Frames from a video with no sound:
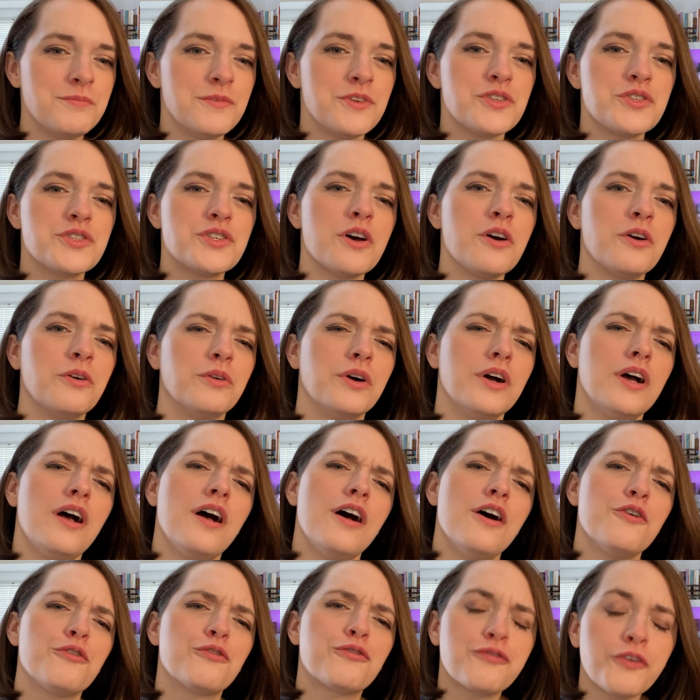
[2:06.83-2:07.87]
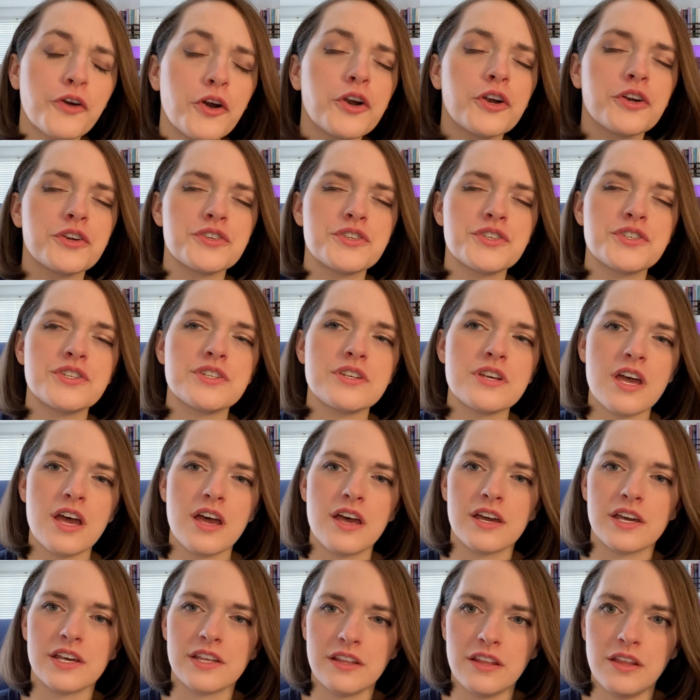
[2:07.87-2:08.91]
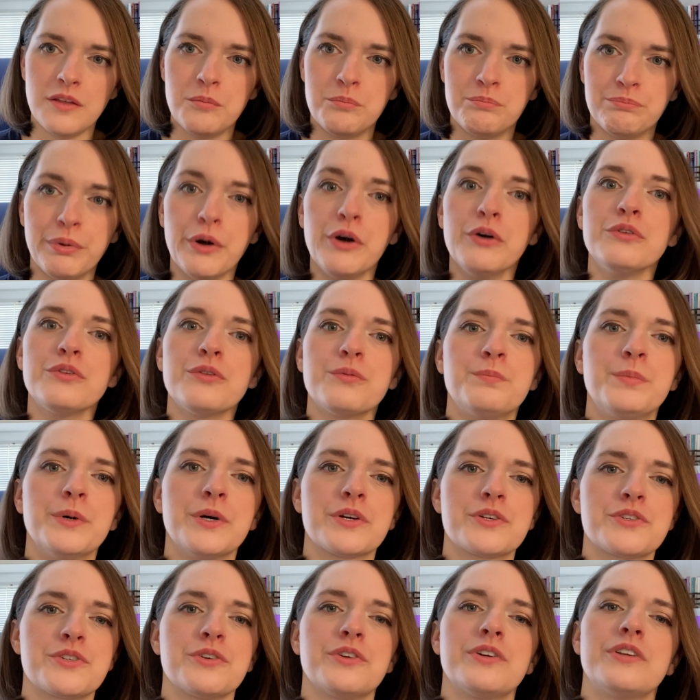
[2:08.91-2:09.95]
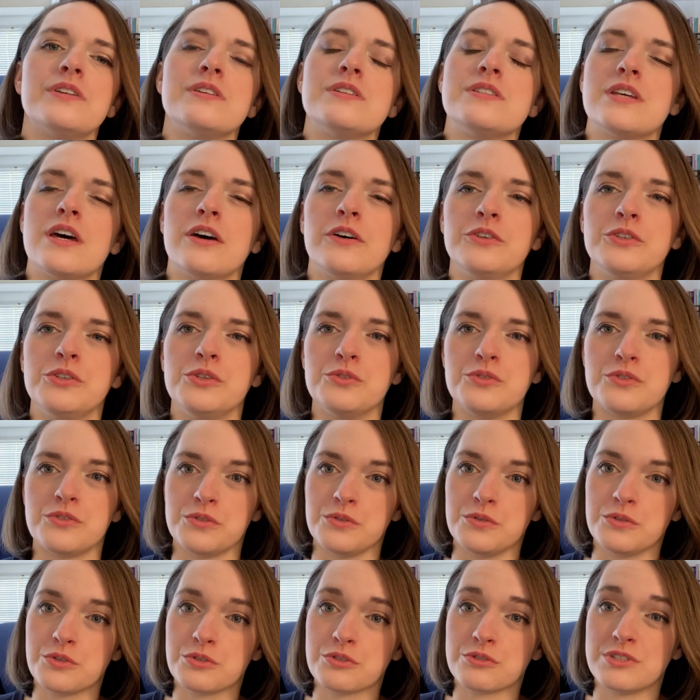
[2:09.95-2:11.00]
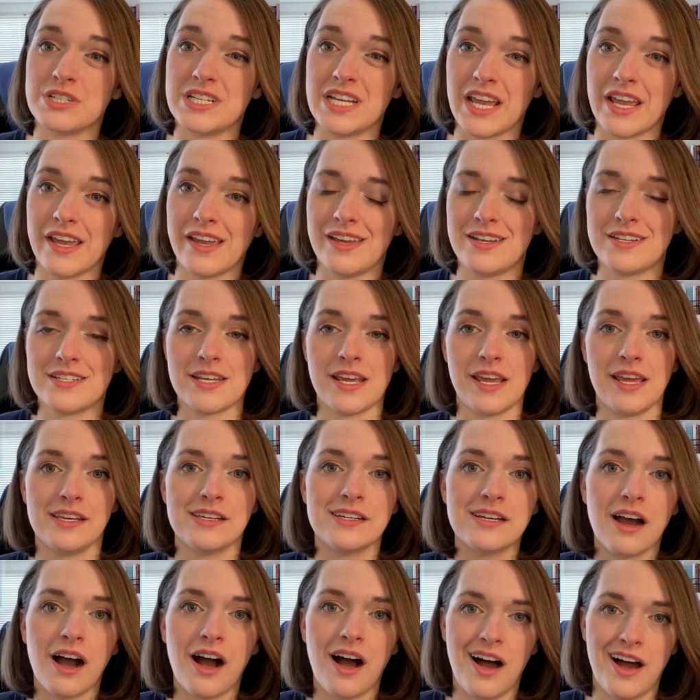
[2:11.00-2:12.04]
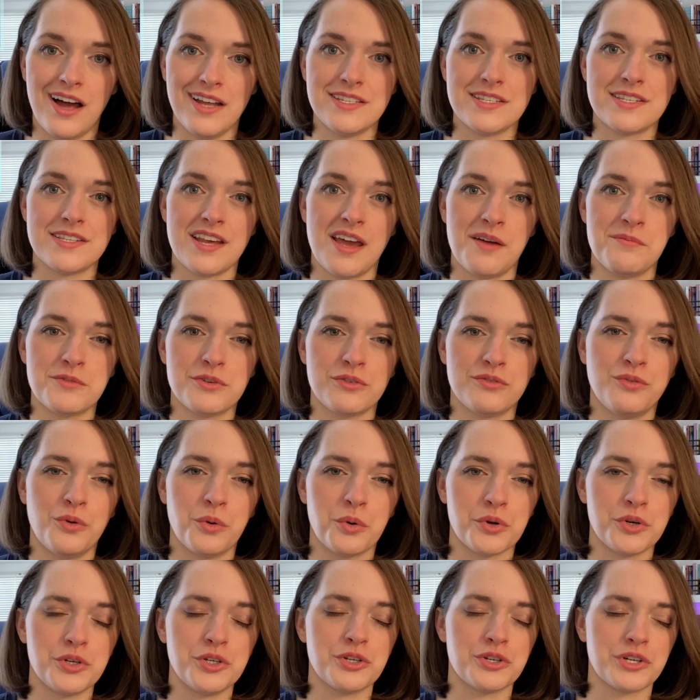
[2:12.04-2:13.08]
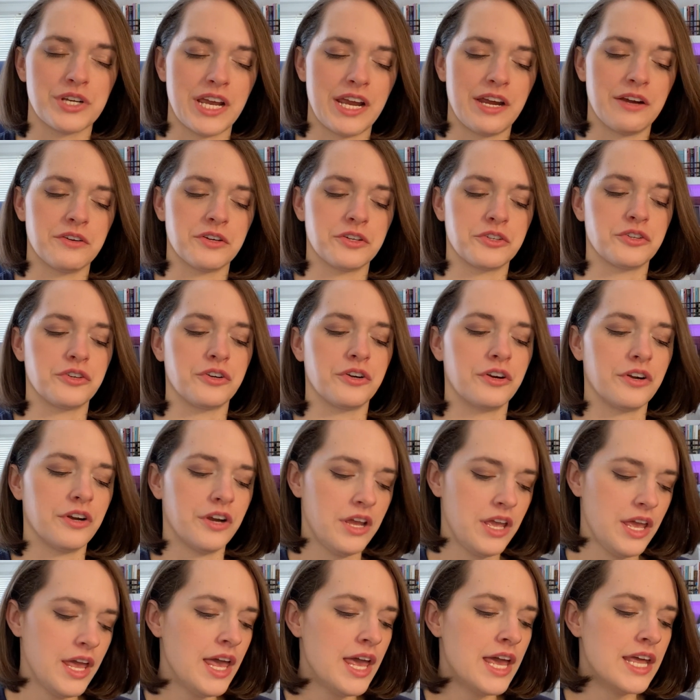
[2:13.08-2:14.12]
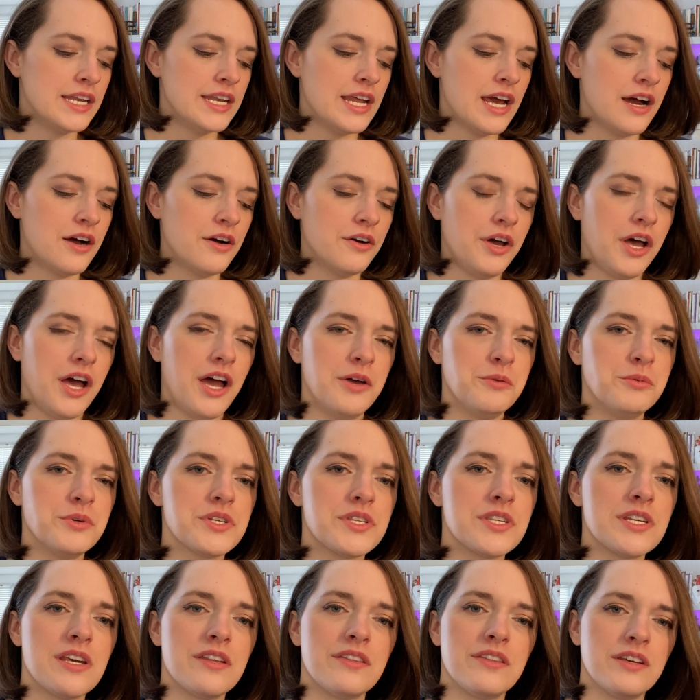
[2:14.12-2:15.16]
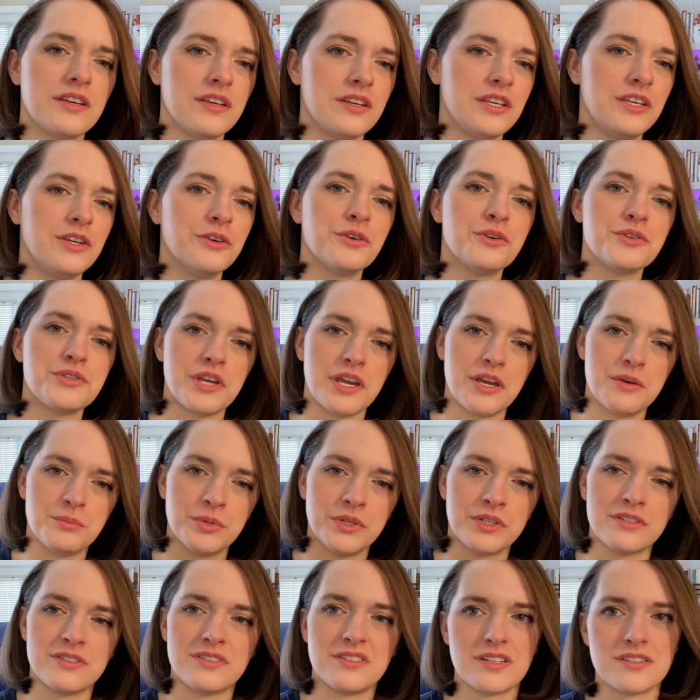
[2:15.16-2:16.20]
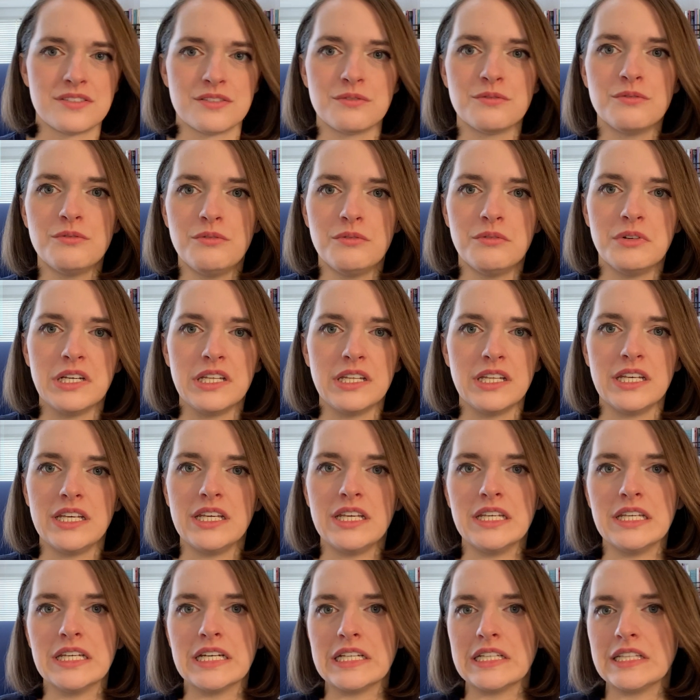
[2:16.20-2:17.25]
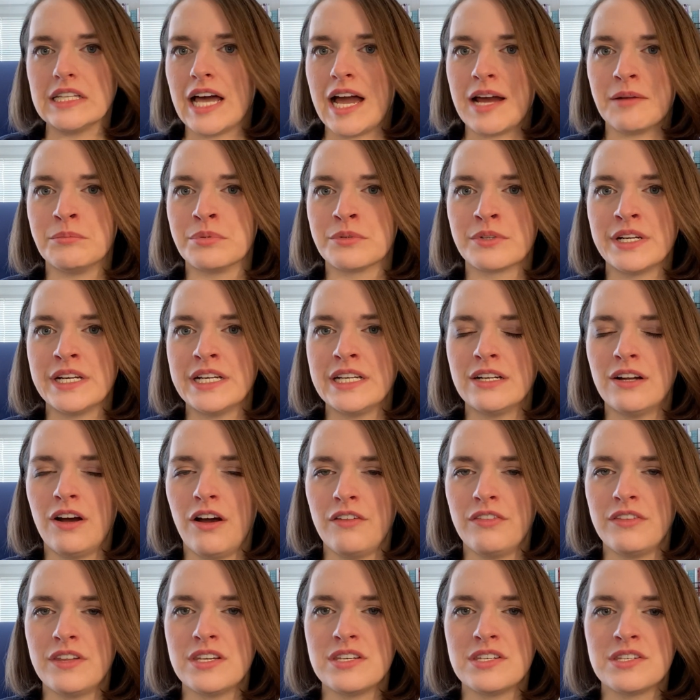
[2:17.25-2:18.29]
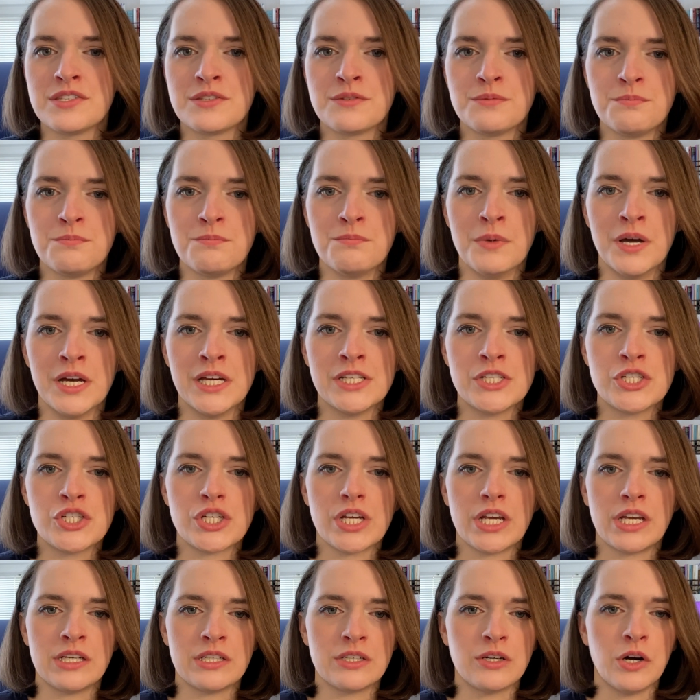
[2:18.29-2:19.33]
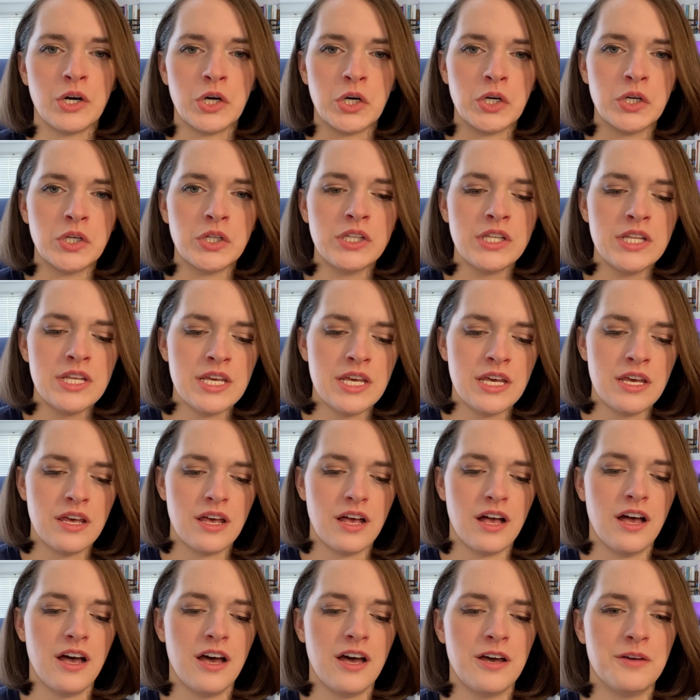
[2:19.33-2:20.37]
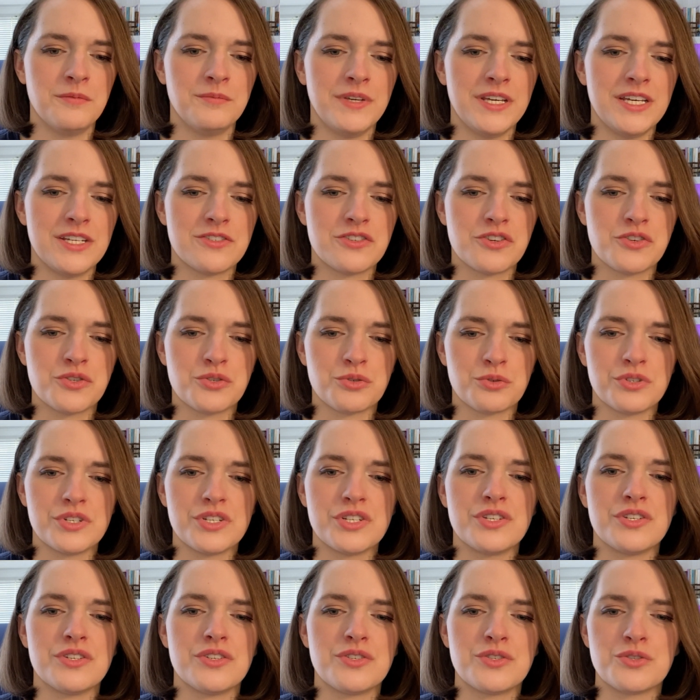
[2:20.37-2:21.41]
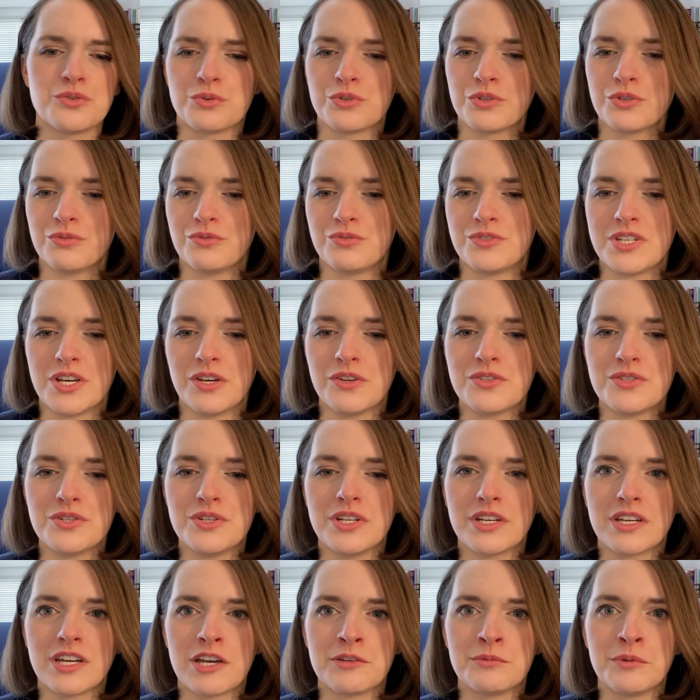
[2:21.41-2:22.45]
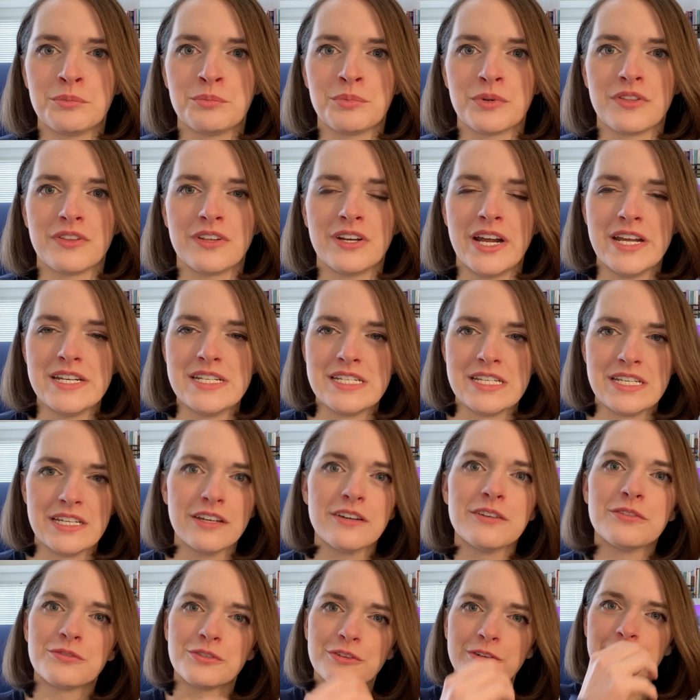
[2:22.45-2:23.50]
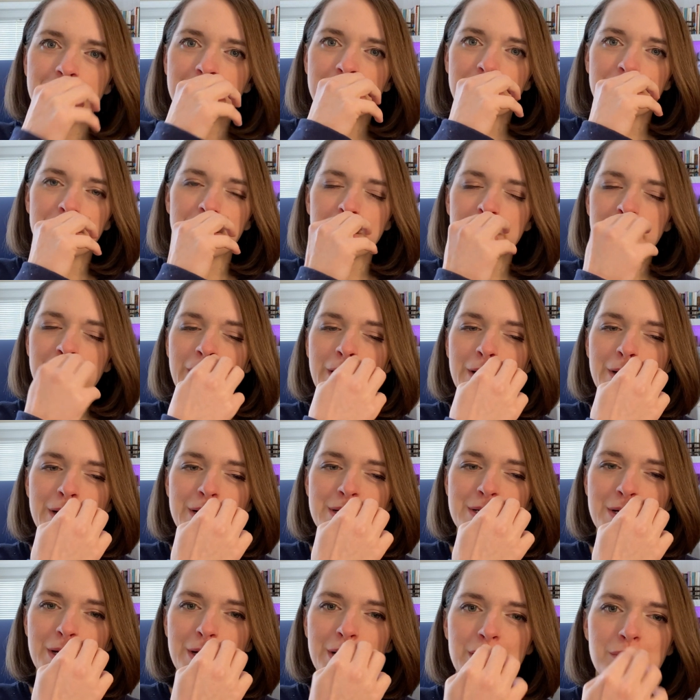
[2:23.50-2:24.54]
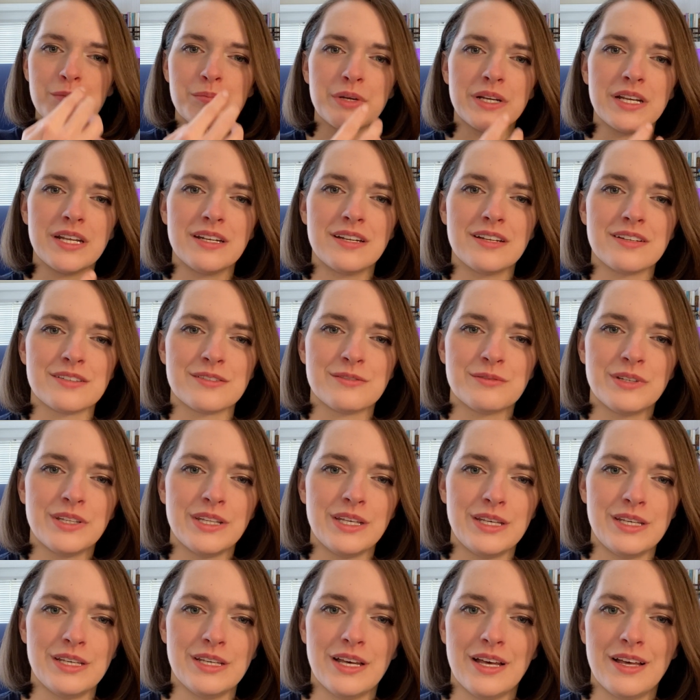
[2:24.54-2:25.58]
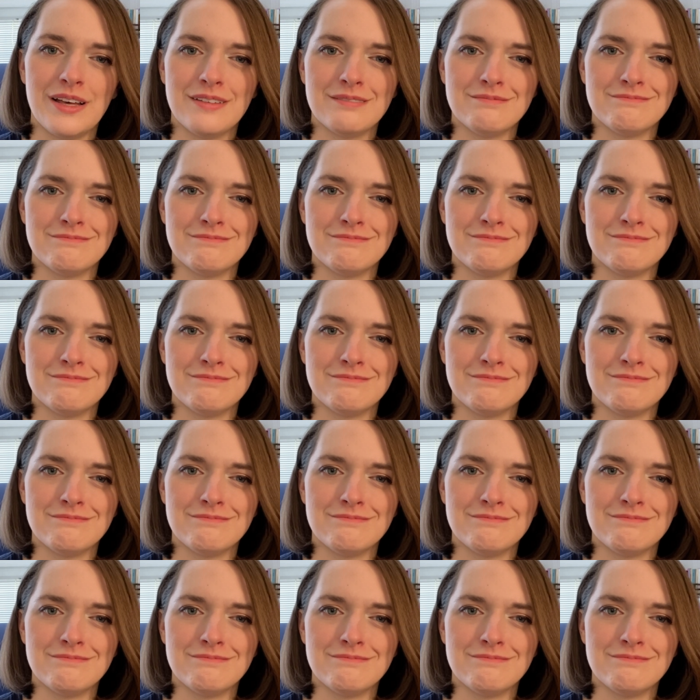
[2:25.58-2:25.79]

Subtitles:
So first, both books are going to tell you to create a concept for your character. Now, I will say the Hero's Handbook doesn't really elaborate on this much at all. It just sort of tells you to come up with an idea for your character, but it doesn't really